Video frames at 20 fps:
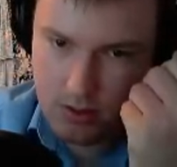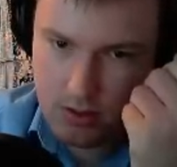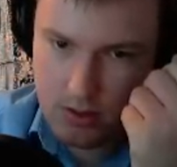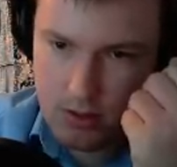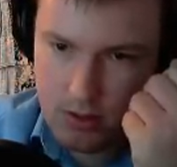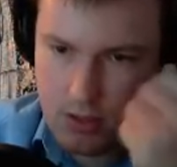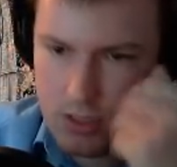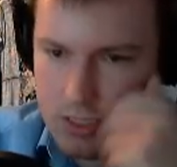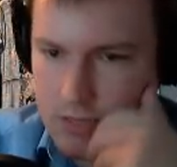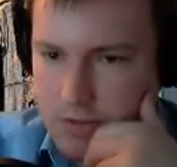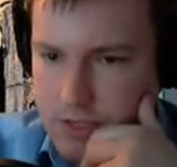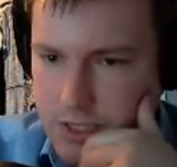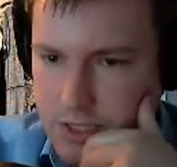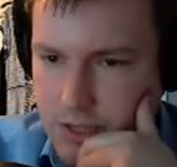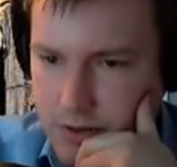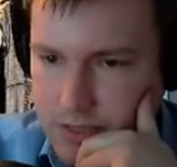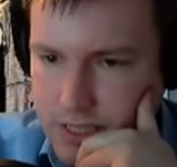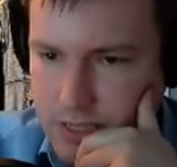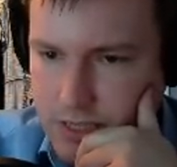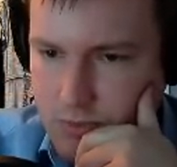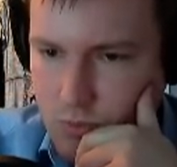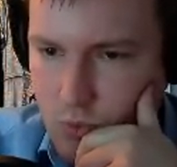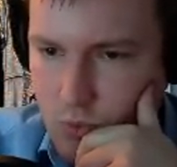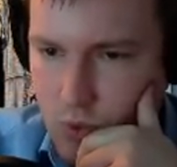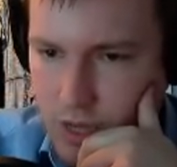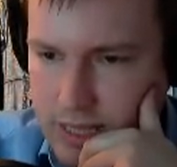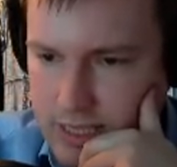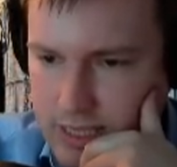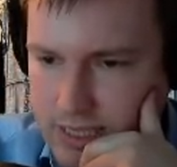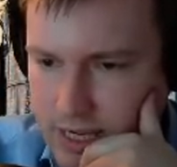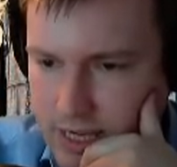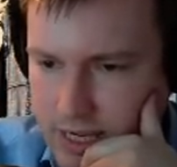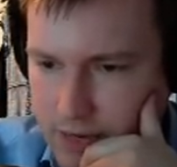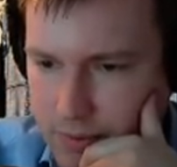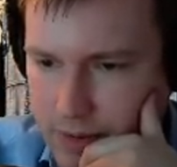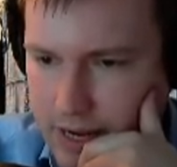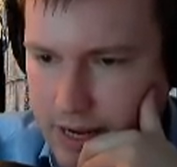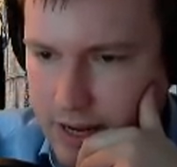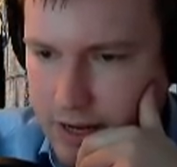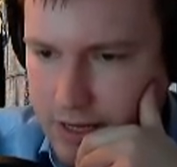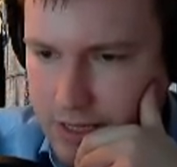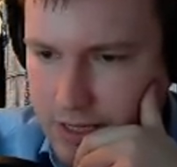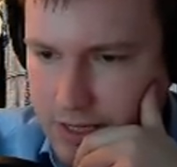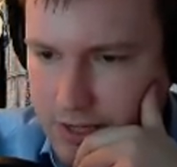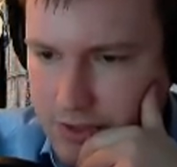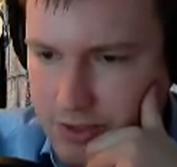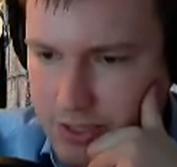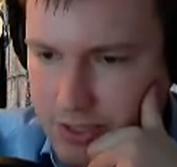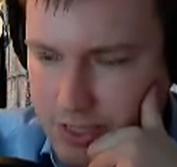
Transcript: So just notice there's one sitting around and you still